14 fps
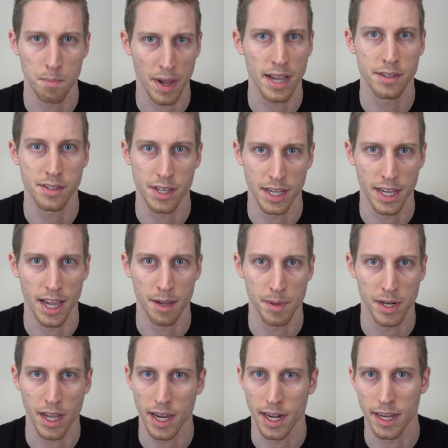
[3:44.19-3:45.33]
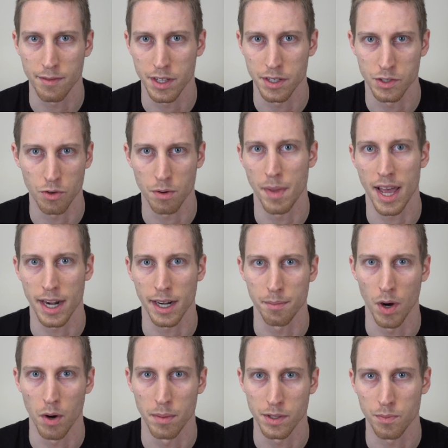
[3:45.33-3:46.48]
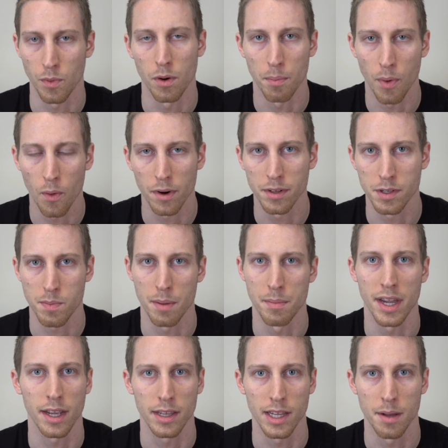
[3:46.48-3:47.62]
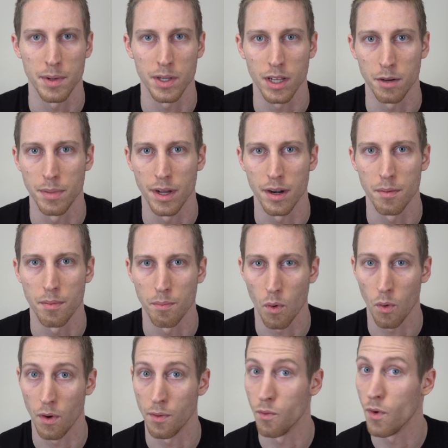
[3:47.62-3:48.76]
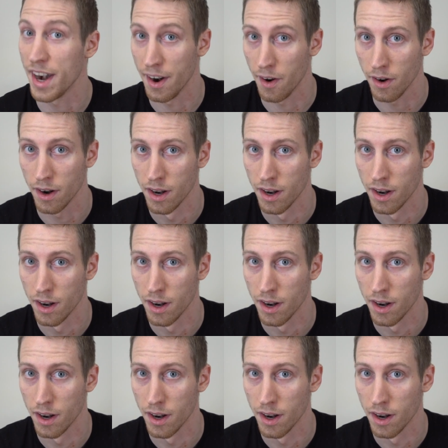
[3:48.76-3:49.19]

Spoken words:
pace the game and kind of give these dramatic moments more importance by making them a little bit more rare?